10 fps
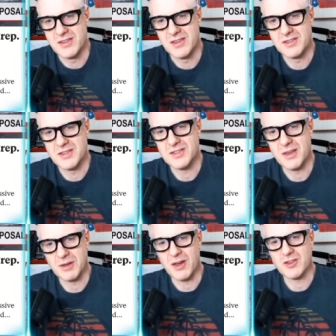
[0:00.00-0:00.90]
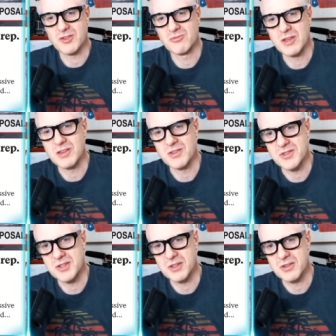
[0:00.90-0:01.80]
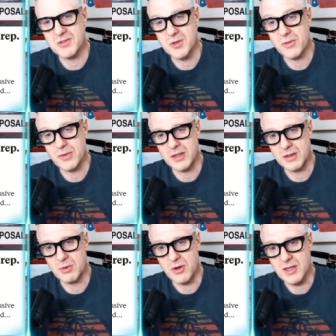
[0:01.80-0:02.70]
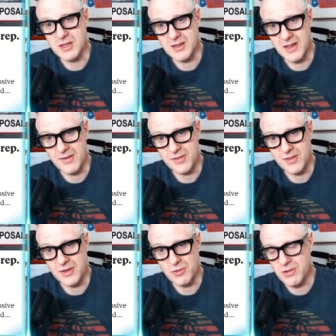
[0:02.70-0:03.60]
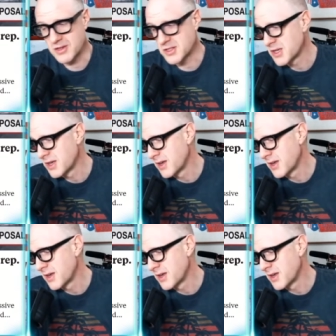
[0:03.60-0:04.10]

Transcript: it, is it something I should reconsider surfing in Ibaraki after they do this?